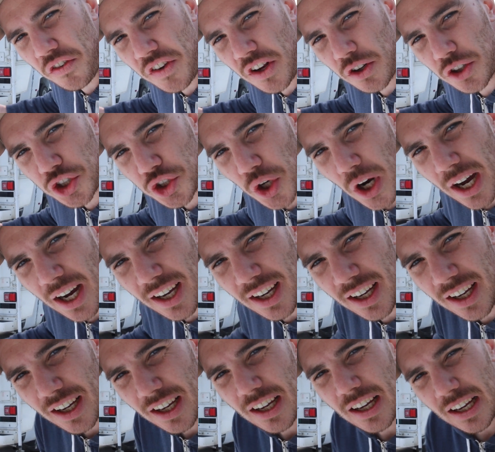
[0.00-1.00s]
of your truck?
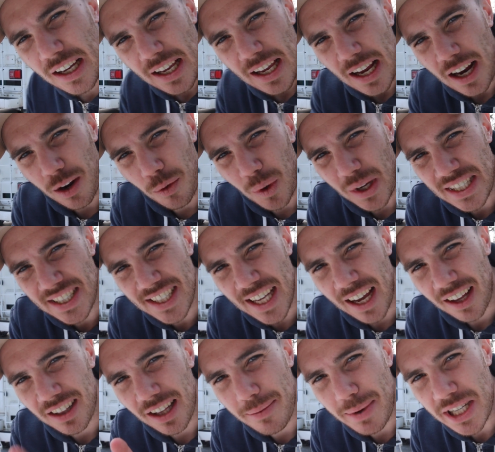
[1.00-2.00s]
Here, one
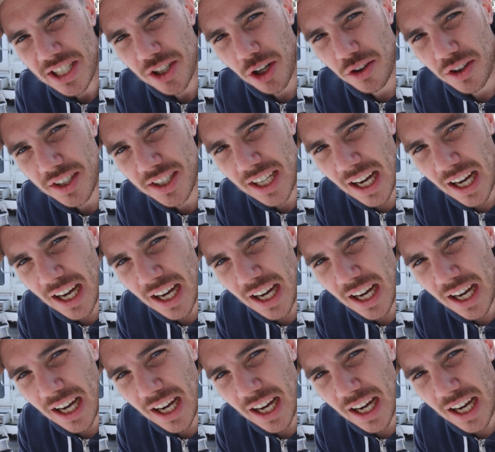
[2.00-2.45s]
sec, let me start the